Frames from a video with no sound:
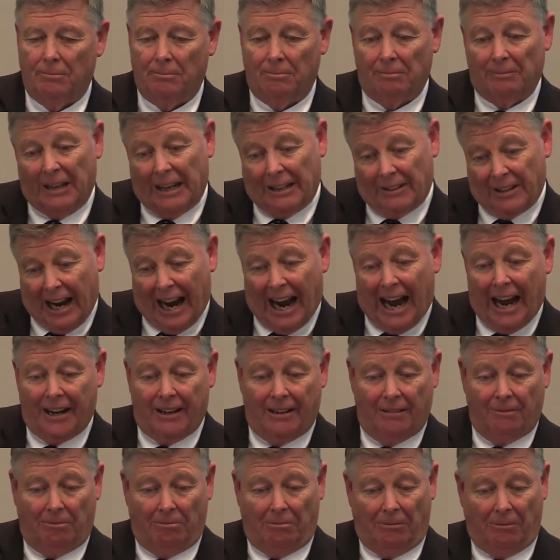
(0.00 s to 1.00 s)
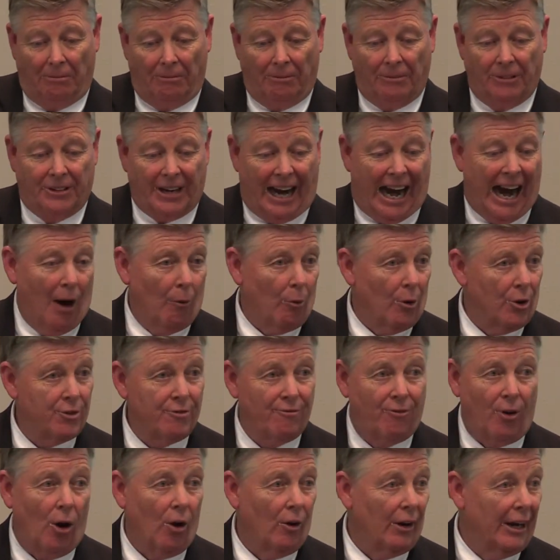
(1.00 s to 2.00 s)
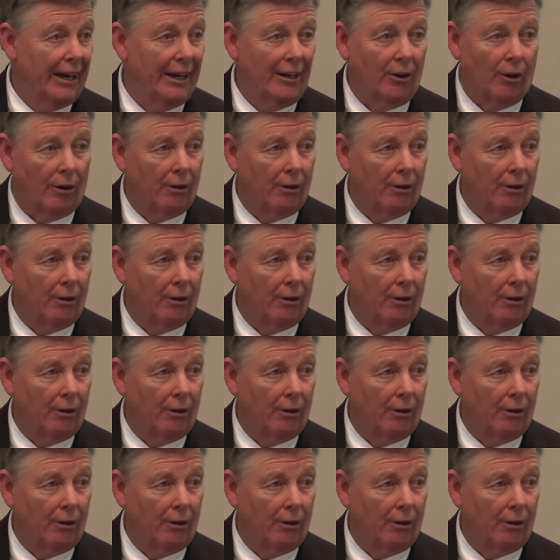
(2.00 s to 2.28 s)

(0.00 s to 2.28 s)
They died in towers falling